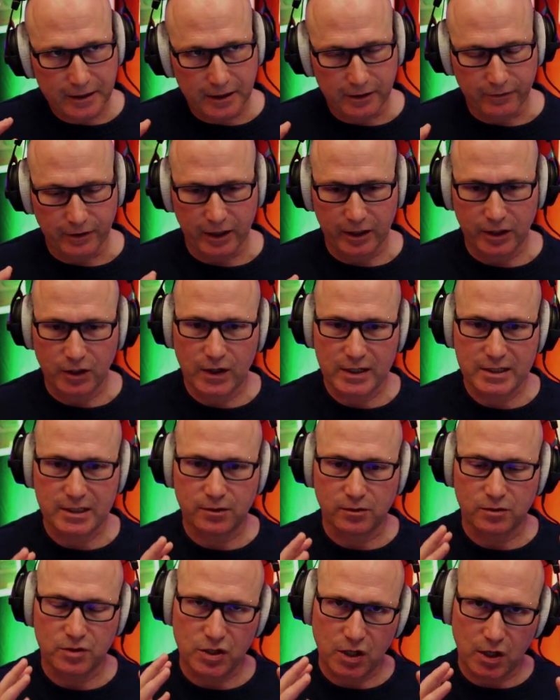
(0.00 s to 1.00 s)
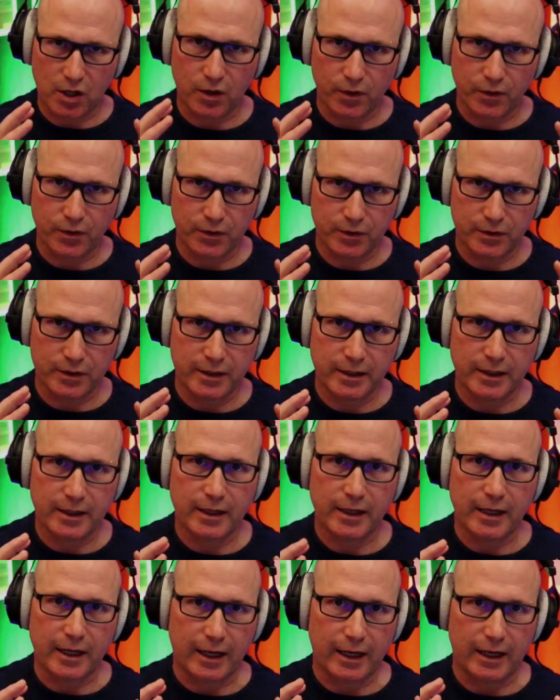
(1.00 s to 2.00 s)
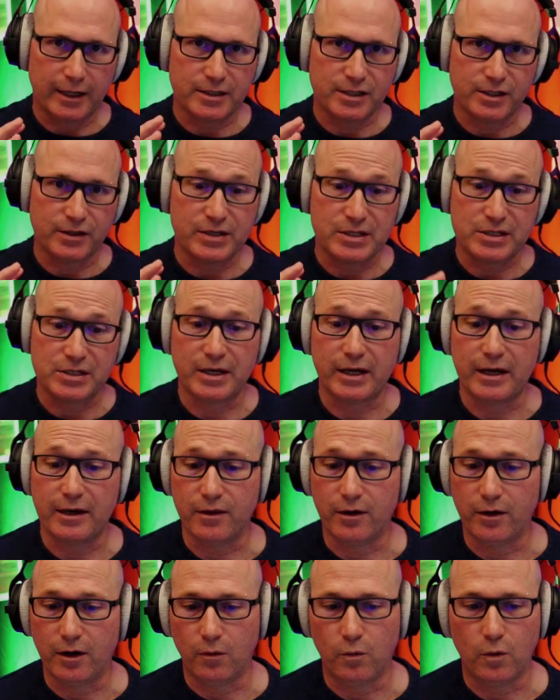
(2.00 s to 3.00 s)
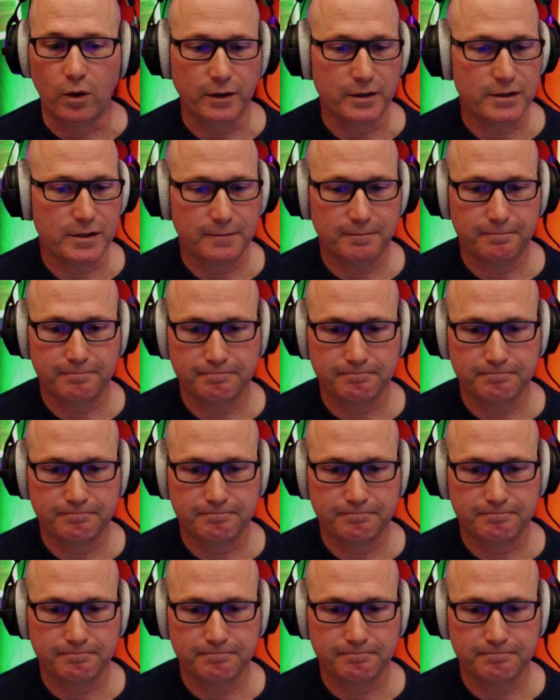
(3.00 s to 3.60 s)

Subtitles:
giving a nice little tone to the snare that I want.